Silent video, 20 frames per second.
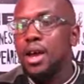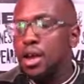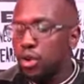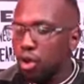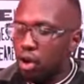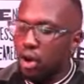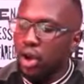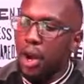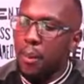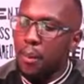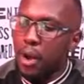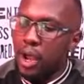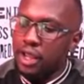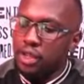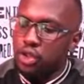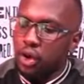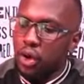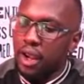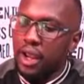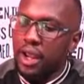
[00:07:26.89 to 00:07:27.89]
you're going to be
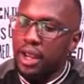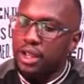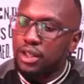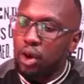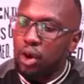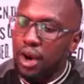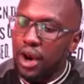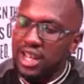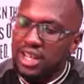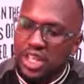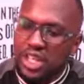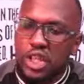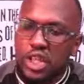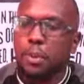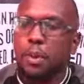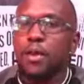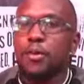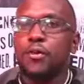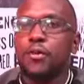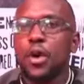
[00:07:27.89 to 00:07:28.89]
enjoying it on a
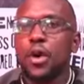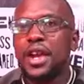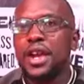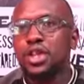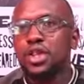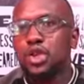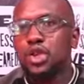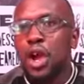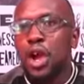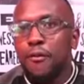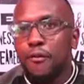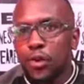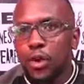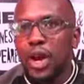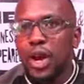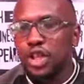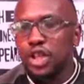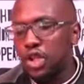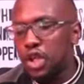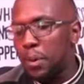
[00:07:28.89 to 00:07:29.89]
6.4-inch full
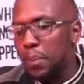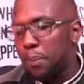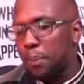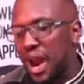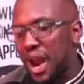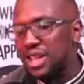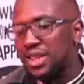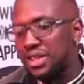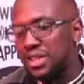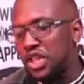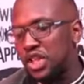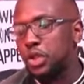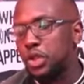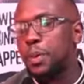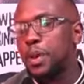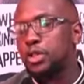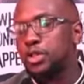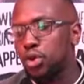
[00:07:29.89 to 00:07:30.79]
HD plus display.